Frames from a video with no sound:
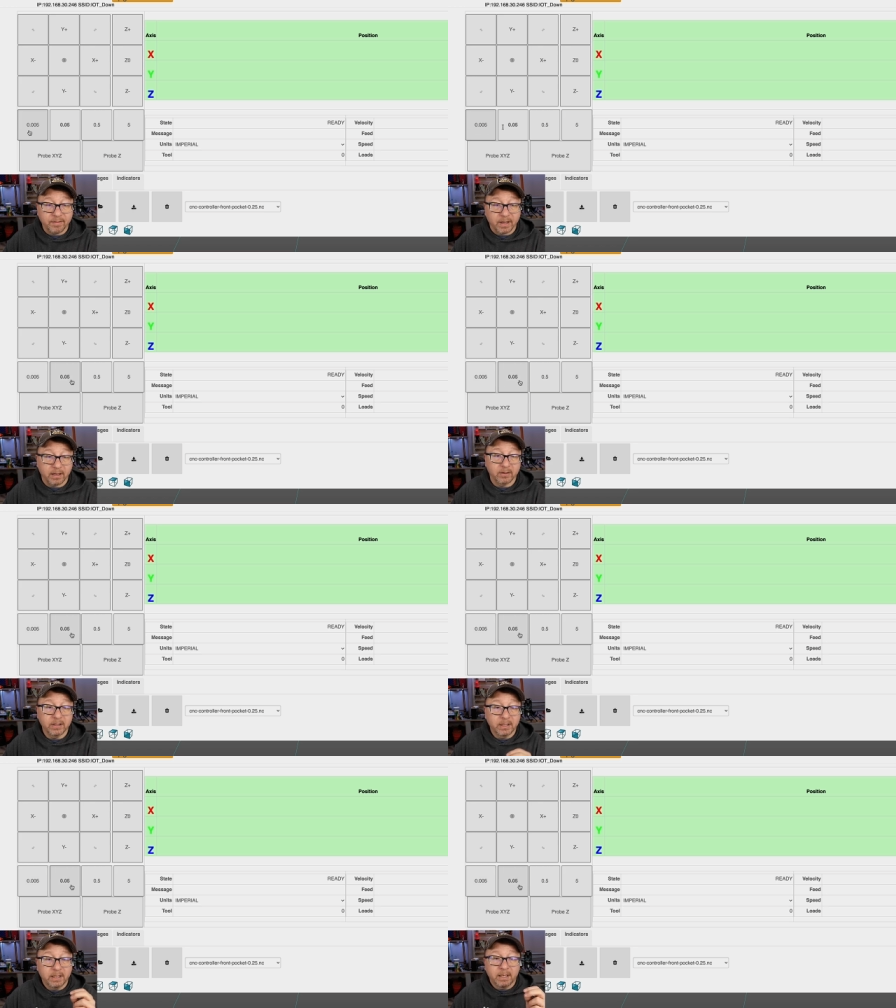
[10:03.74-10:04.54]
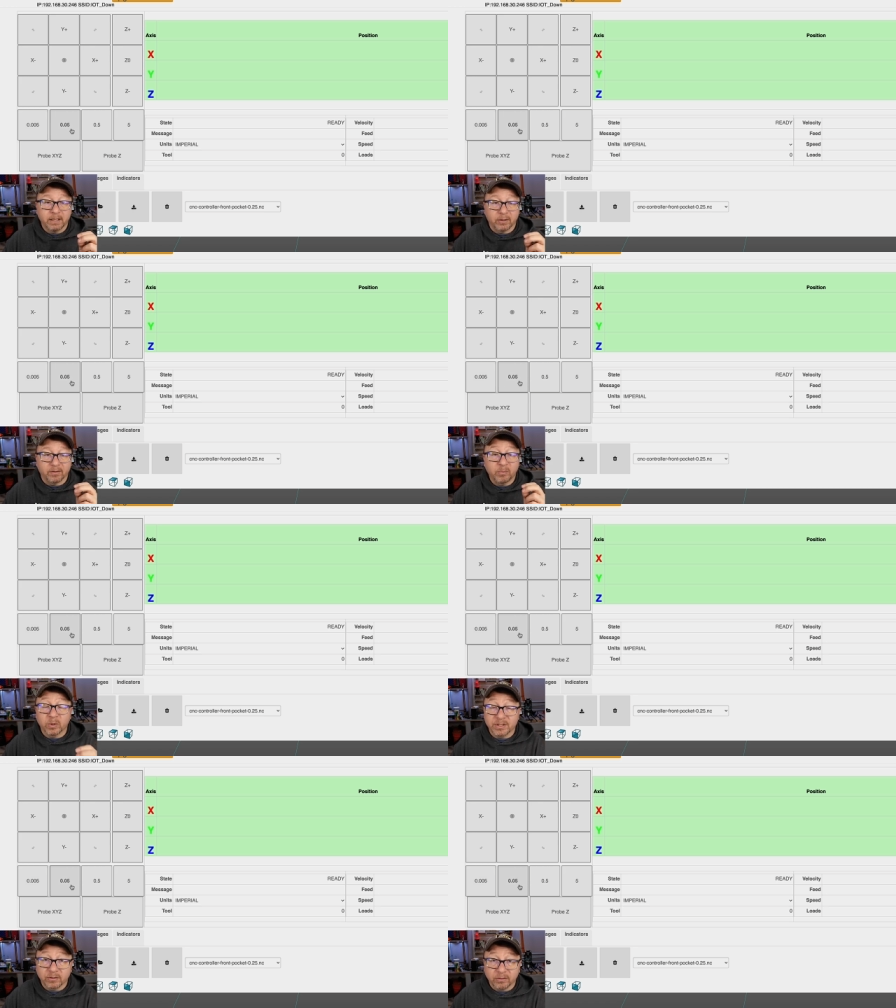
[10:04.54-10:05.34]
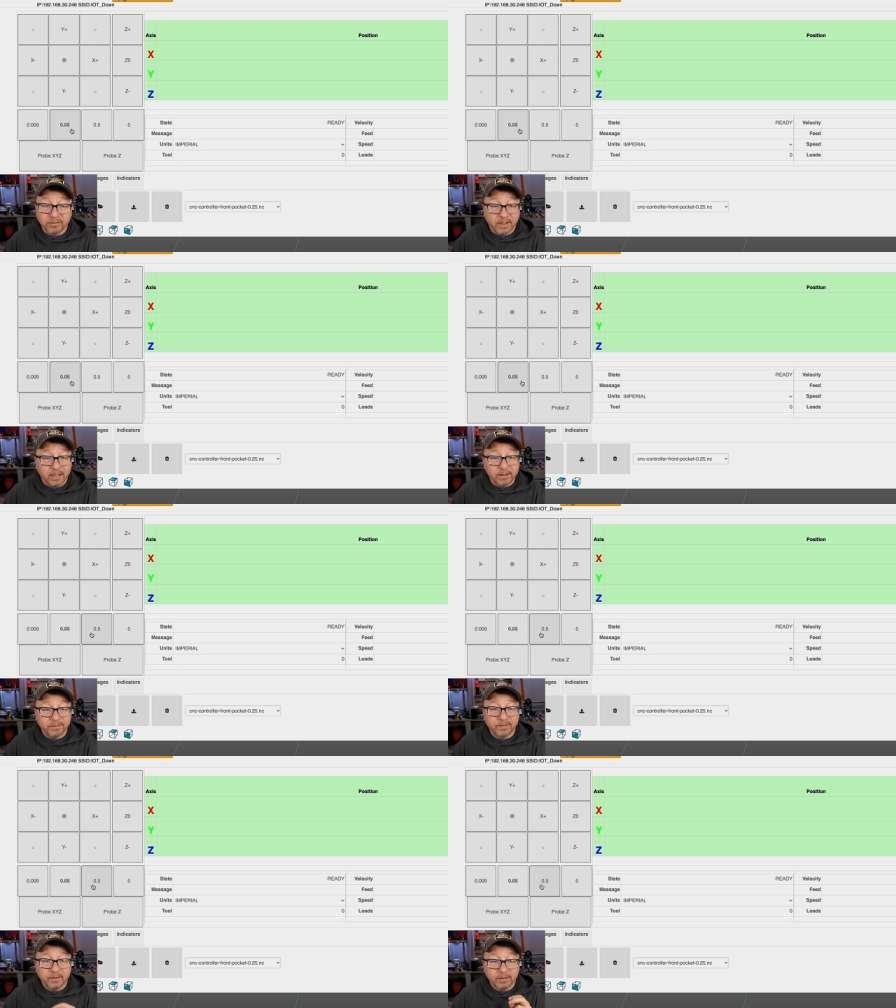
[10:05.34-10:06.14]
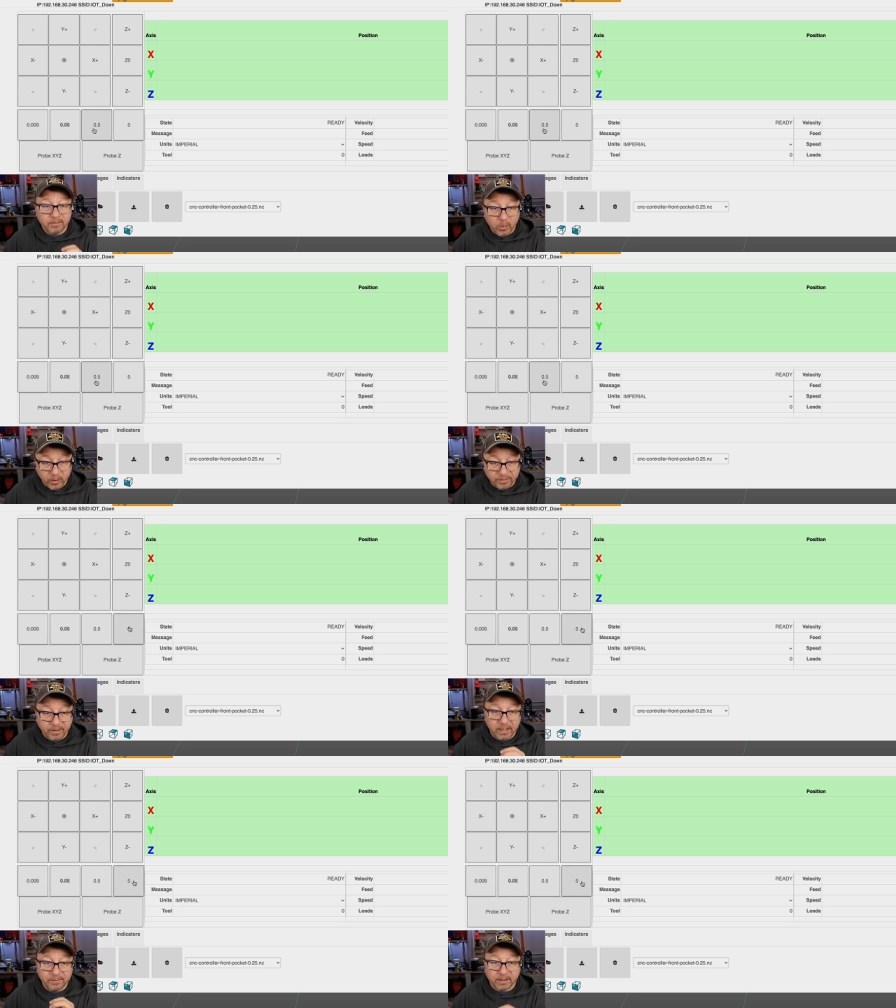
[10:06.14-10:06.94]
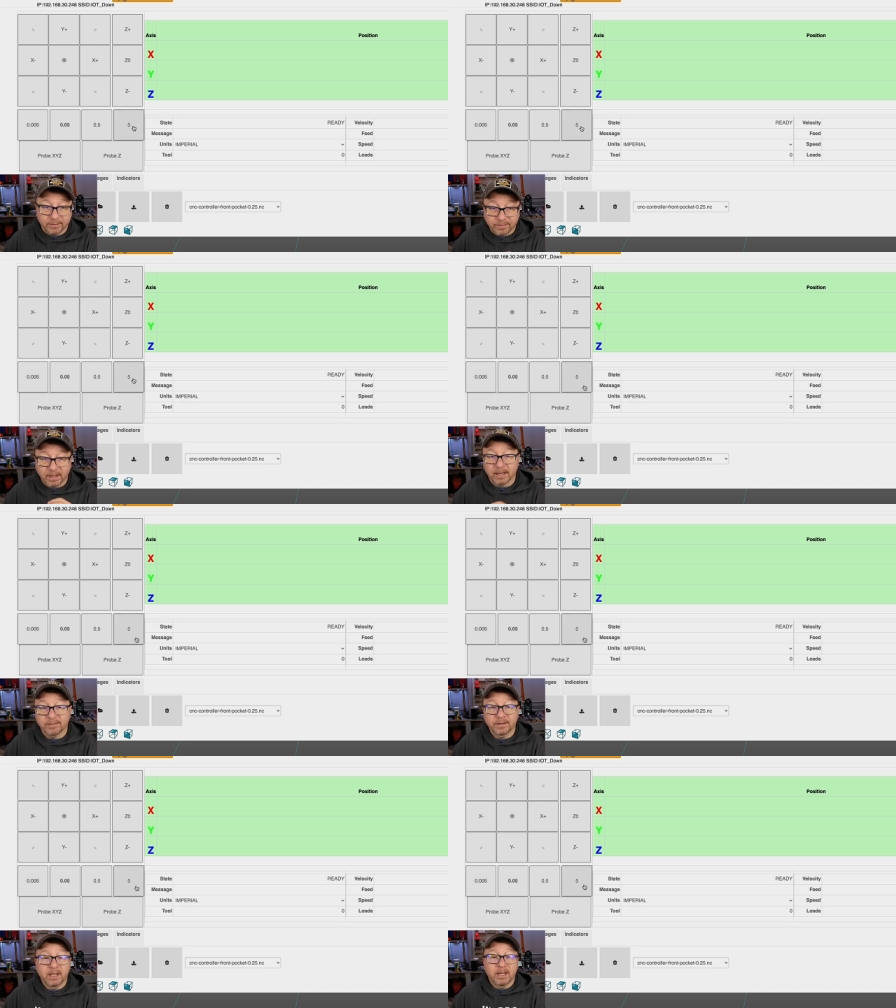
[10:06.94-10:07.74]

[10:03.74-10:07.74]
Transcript: thou. You have 0.05 0.5, and 5.